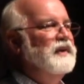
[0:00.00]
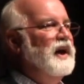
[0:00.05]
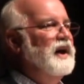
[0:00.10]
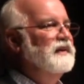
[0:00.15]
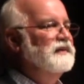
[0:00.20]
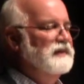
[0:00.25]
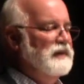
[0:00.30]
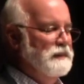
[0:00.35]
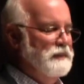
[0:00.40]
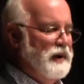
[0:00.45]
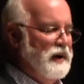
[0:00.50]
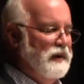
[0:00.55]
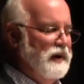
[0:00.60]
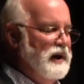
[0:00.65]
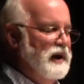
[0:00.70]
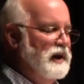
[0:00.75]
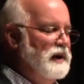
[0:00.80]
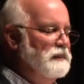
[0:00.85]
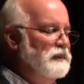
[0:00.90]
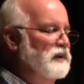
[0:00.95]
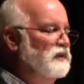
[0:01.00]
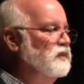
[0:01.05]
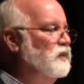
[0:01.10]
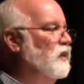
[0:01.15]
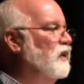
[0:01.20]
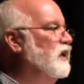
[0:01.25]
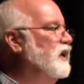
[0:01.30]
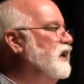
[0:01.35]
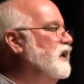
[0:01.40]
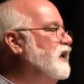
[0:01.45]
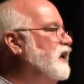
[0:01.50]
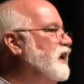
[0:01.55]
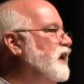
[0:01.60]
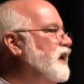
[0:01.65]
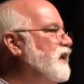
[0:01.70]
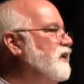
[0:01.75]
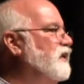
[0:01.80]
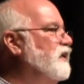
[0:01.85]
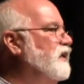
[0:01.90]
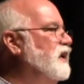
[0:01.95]
ask about enemies working
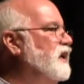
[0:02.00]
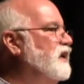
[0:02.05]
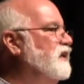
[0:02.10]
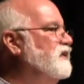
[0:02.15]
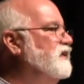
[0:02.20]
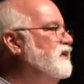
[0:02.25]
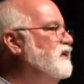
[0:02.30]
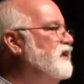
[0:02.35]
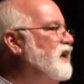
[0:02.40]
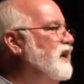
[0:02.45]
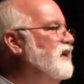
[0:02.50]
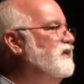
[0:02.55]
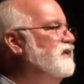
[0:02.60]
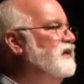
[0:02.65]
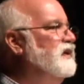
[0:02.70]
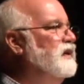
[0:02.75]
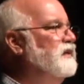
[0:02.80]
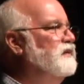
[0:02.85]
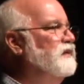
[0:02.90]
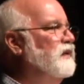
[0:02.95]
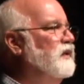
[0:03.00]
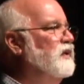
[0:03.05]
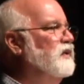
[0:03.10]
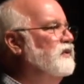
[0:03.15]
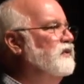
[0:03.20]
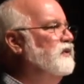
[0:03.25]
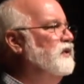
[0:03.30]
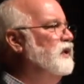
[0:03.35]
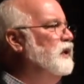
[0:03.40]
together, and it's dicey at first.